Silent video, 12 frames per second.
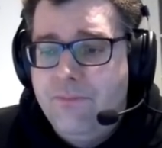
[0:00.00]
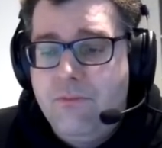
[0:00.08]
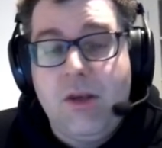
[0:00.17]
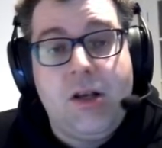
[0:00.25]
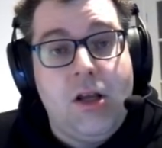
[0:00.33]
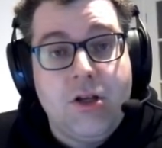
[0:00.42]

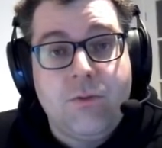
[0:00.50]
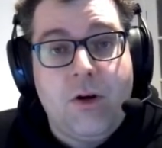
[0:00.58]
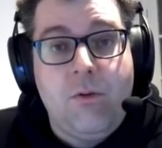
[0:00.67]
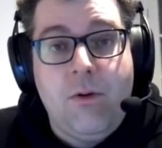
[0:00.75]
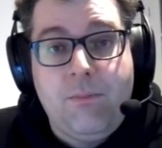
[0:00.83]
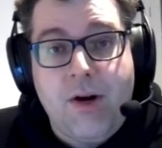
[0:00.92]
But the Class
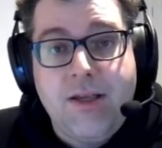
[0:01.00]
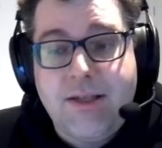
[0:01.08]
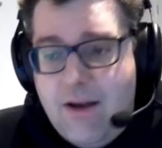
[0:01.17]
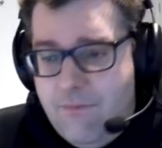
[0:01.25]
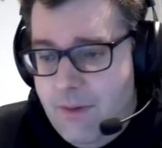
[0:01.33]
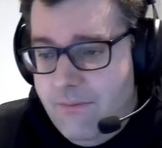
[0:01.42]
101 brakes
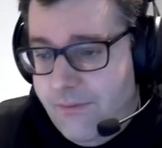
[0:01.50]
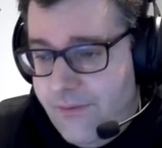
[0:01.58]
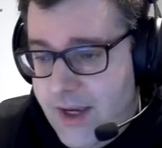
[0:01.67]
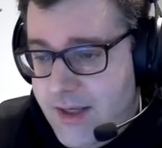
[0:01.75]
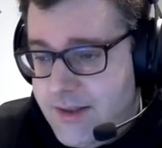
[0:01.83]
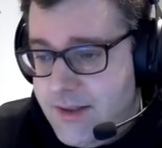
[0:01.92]
have been
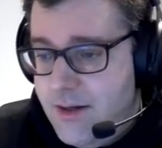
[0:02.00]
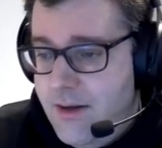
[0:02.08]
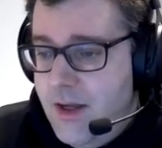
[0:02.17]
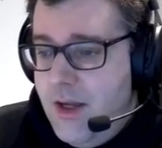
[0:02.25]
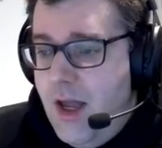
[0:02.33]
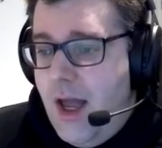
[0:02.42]
fixed,
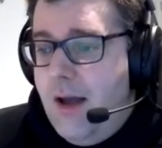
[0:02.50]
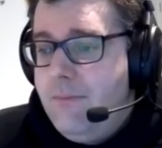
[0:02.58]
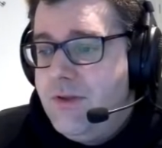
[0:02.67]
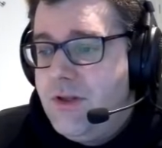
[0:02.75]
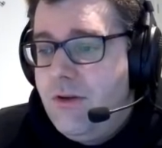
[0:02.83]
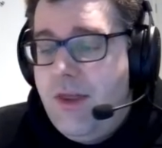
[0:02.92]

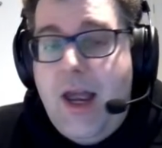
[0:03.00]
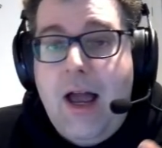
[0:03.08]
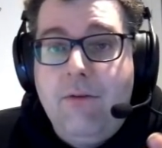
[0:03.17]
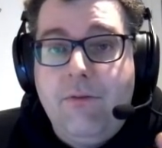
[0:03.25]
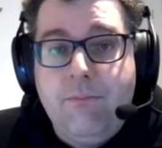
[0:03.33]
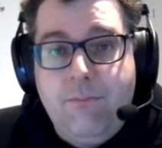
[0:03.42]
so they
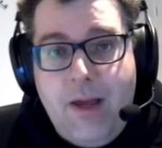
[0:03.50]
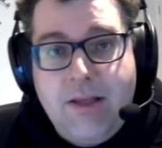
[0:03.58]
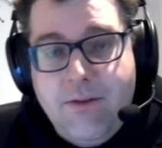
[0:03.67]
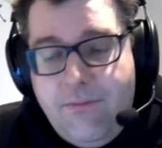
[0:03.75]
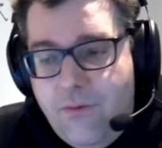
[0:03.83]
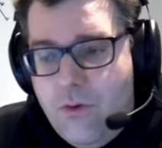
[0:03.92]
have
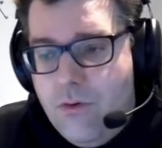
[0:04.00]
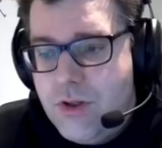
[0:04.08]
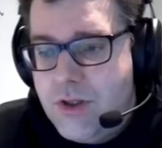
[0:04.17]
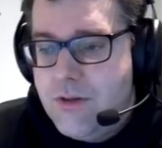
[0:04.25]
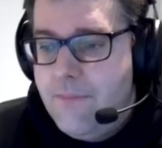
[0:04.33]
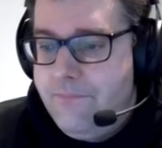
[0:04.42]
better
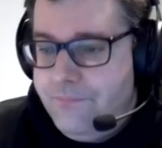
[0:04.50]
force.